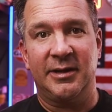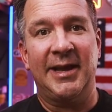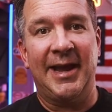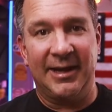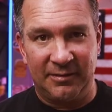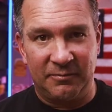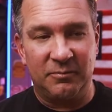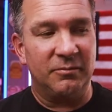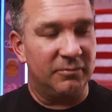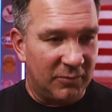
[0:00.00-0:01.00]
And
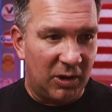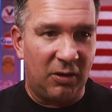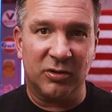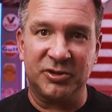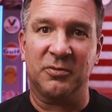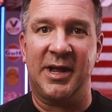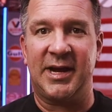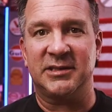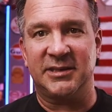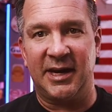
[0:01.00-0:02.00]
also,
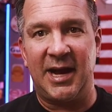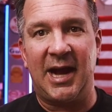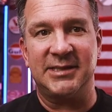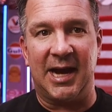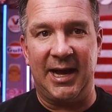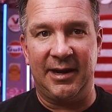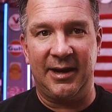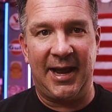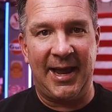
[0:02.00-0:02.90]
like I said, a guy died.